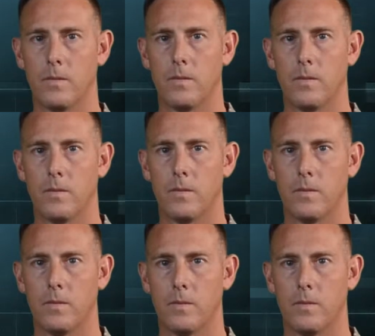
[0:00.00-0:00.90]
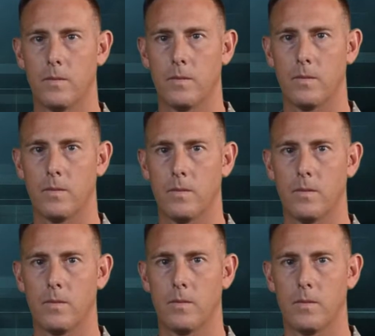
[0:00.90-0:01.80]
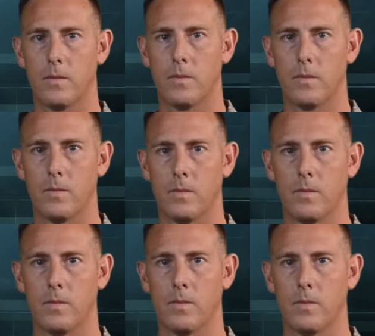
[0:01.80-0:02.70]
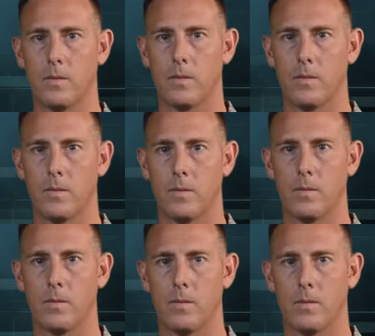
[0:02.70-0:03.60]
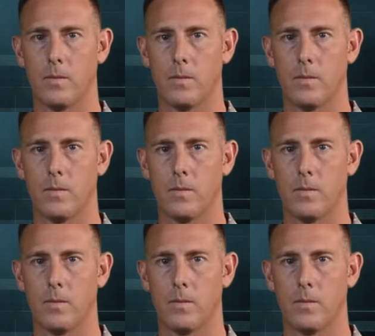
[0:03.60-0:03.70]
(not speaking)